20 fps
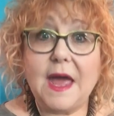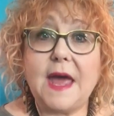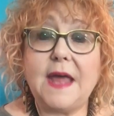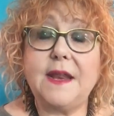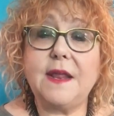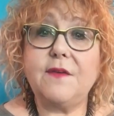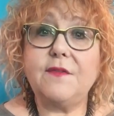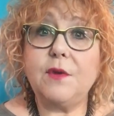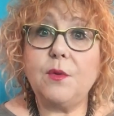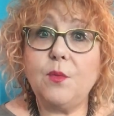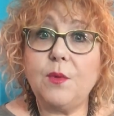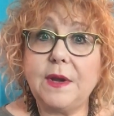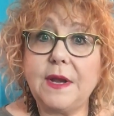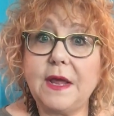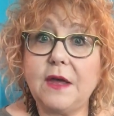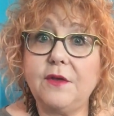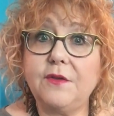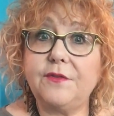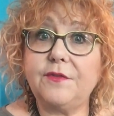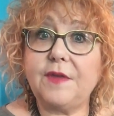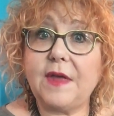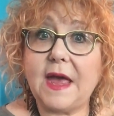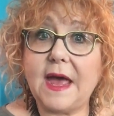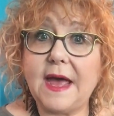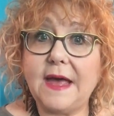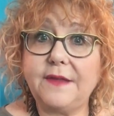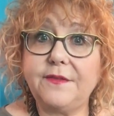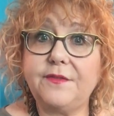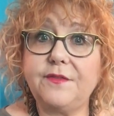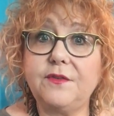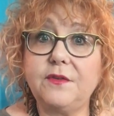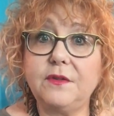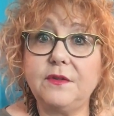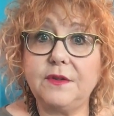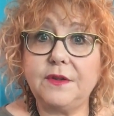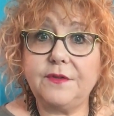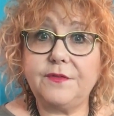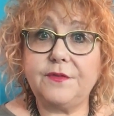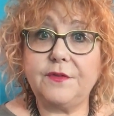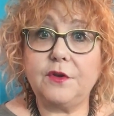And everyone else has to
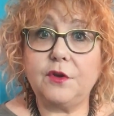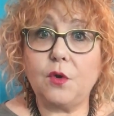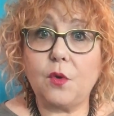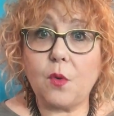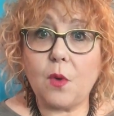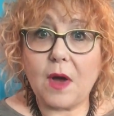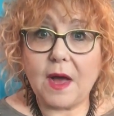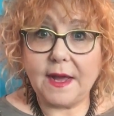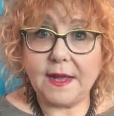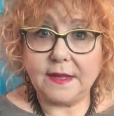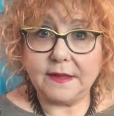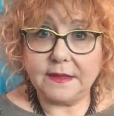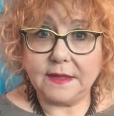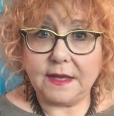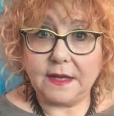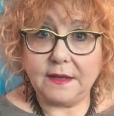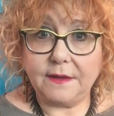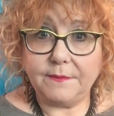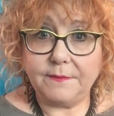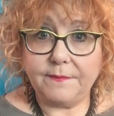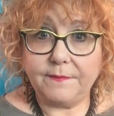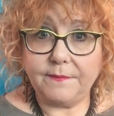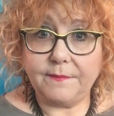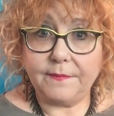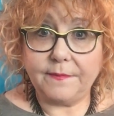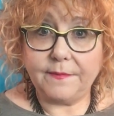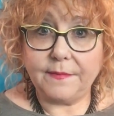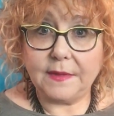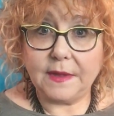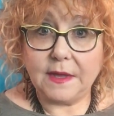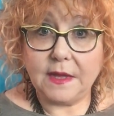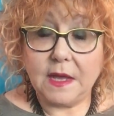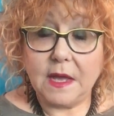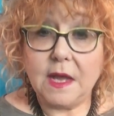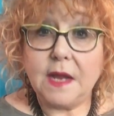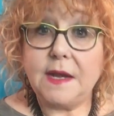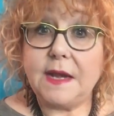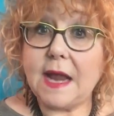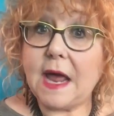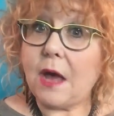listen quietly.
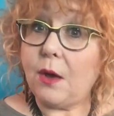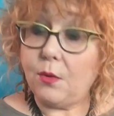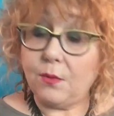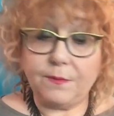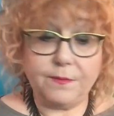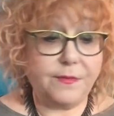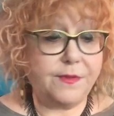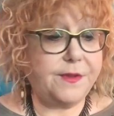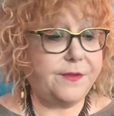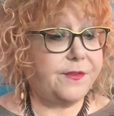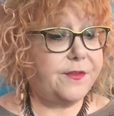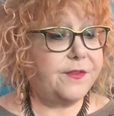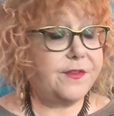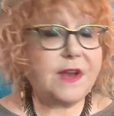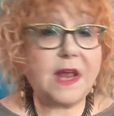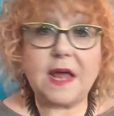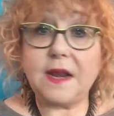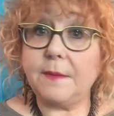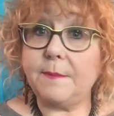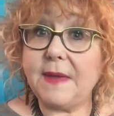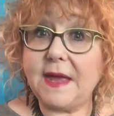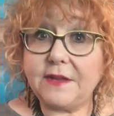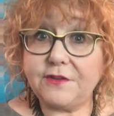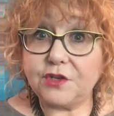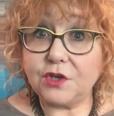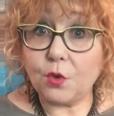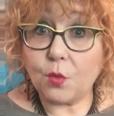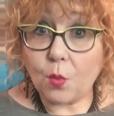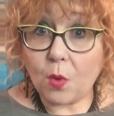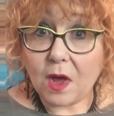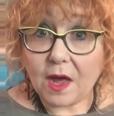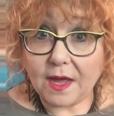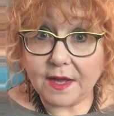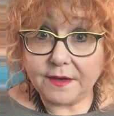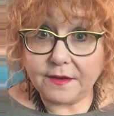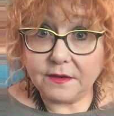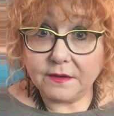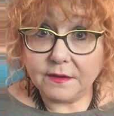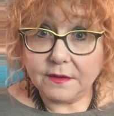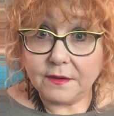Now, this is not a magic
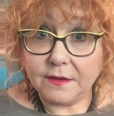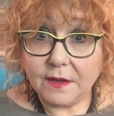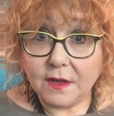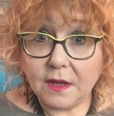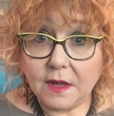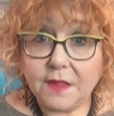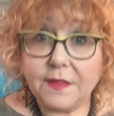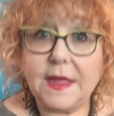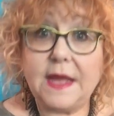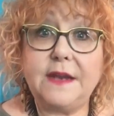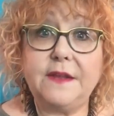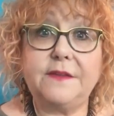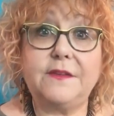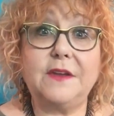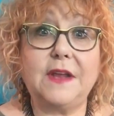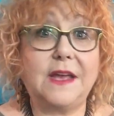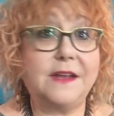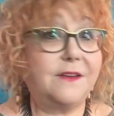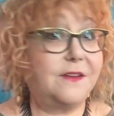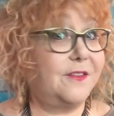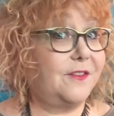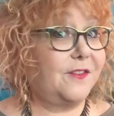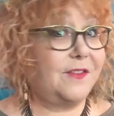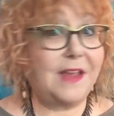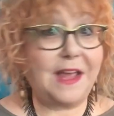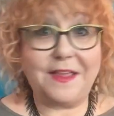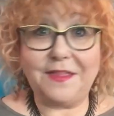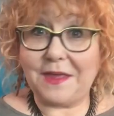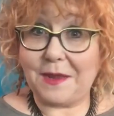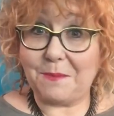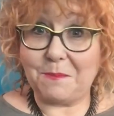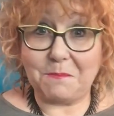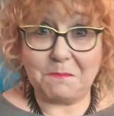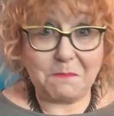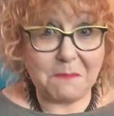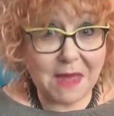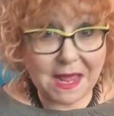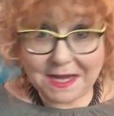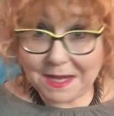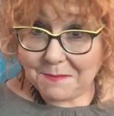wand. That is not to say that
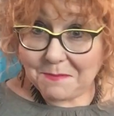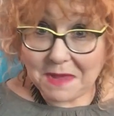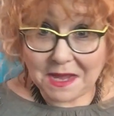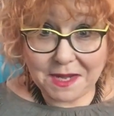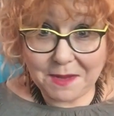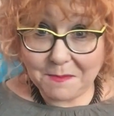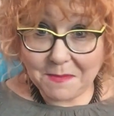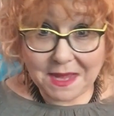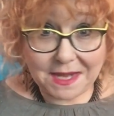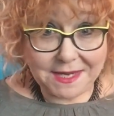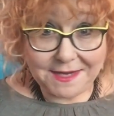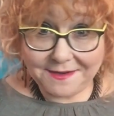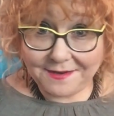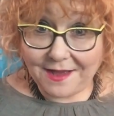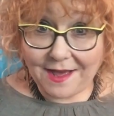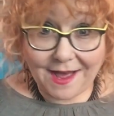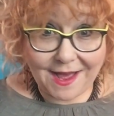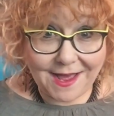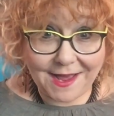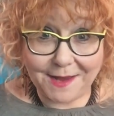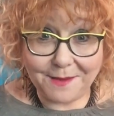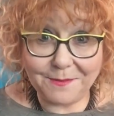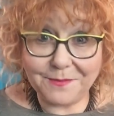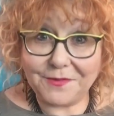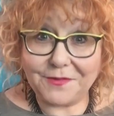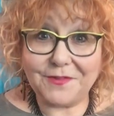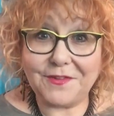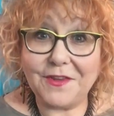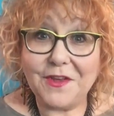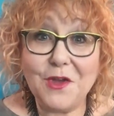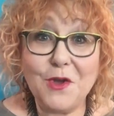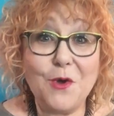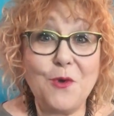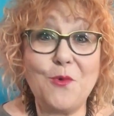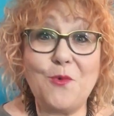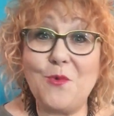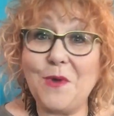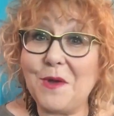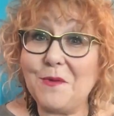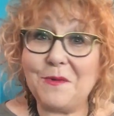many times
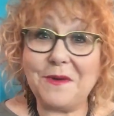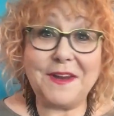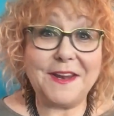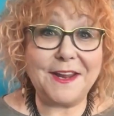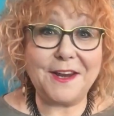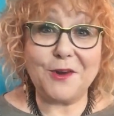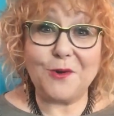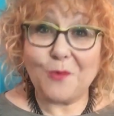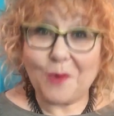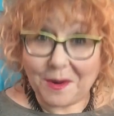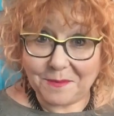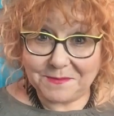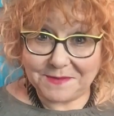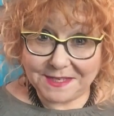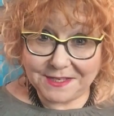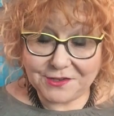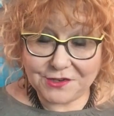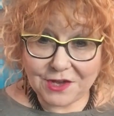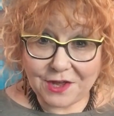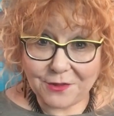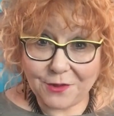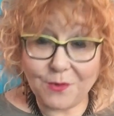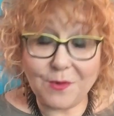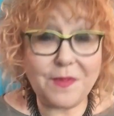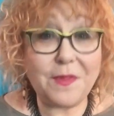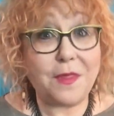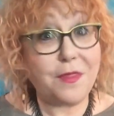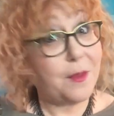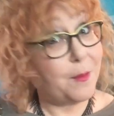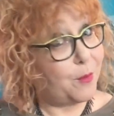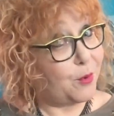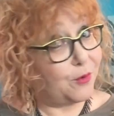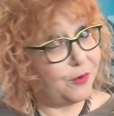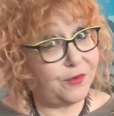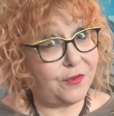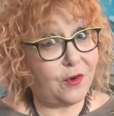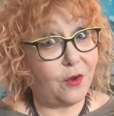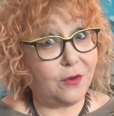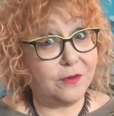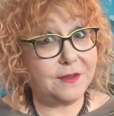we would interrupt each other and then the
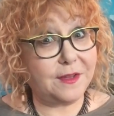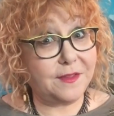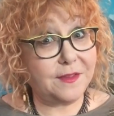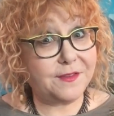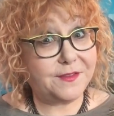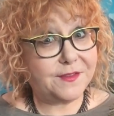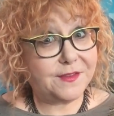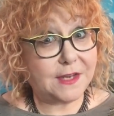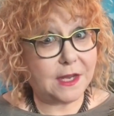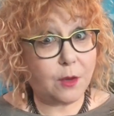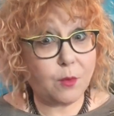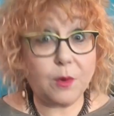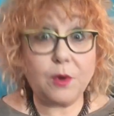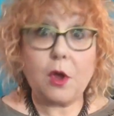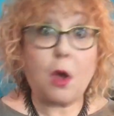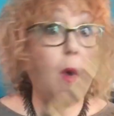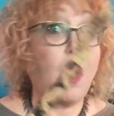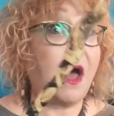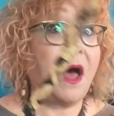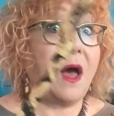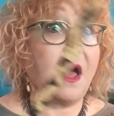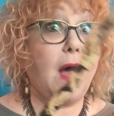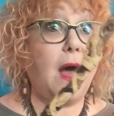person holding the stick would go,